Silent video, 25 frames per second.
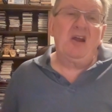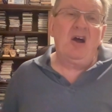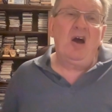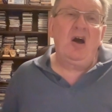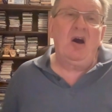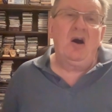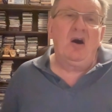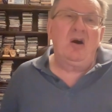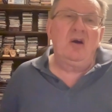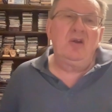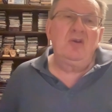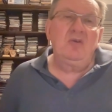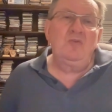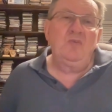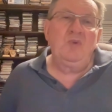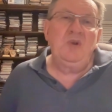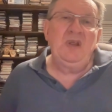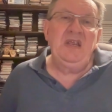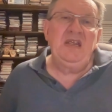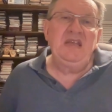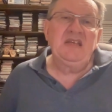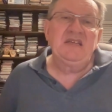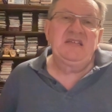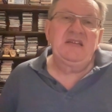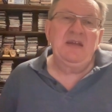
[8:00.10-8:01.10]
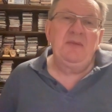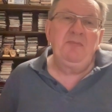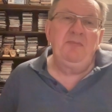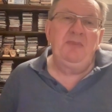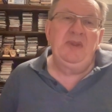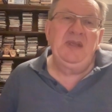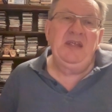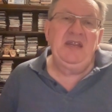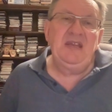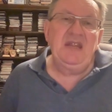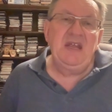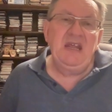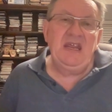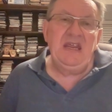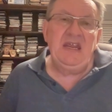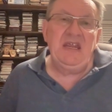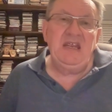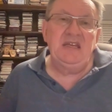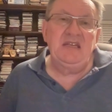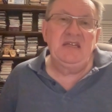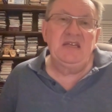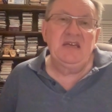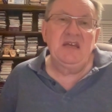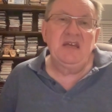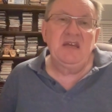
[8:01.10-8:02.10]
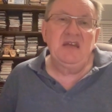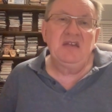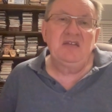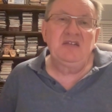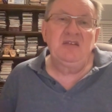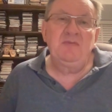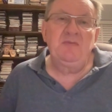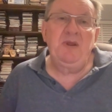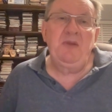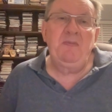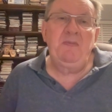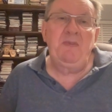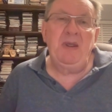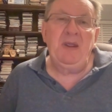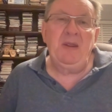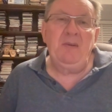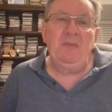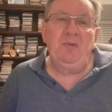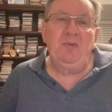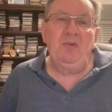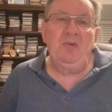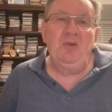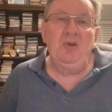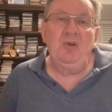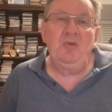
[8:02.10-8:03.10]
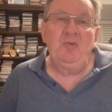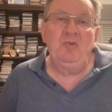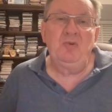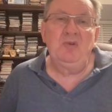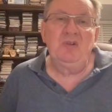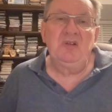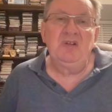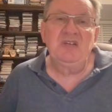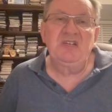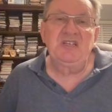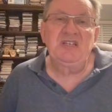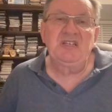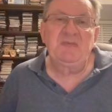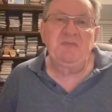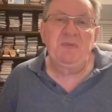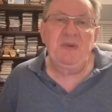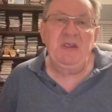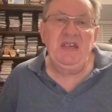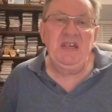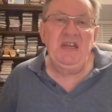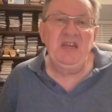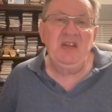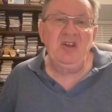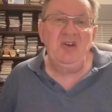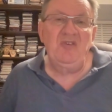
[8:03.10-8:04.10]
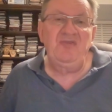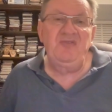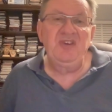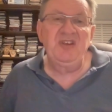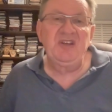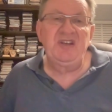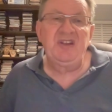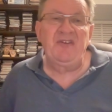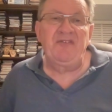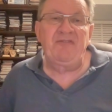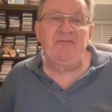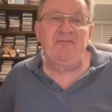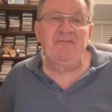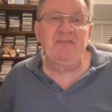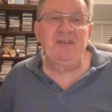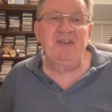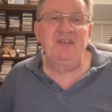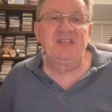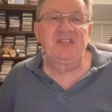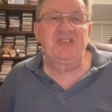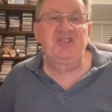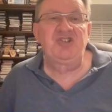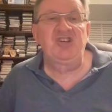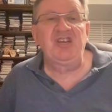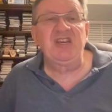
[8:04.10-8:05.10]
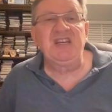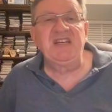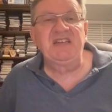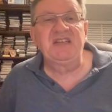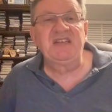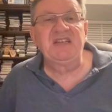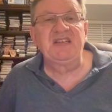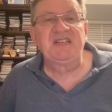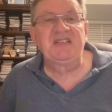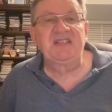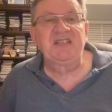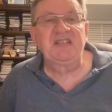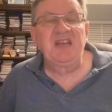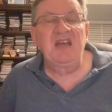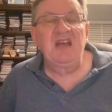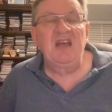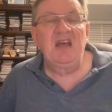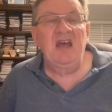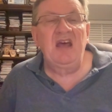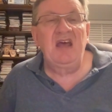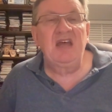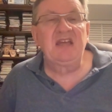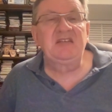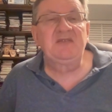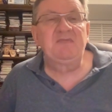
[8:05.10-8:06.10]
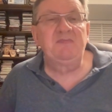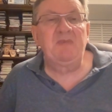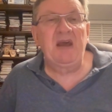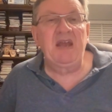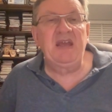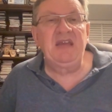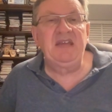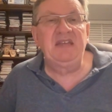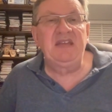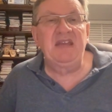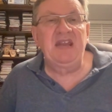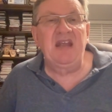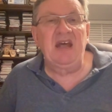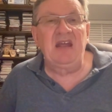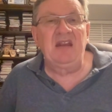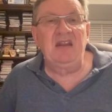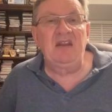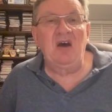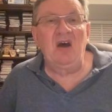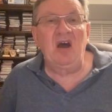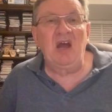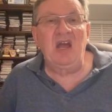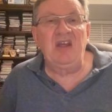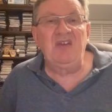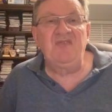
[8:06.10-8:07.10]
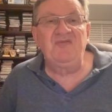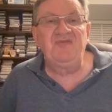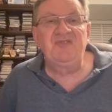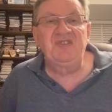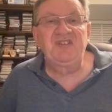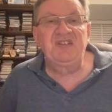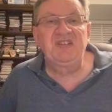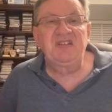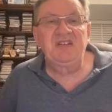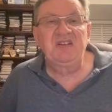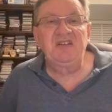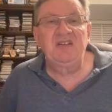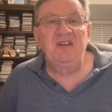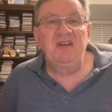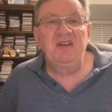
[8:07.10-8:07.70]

heart, we simply need to be people who will speak of the difference Jesus has made in our lives.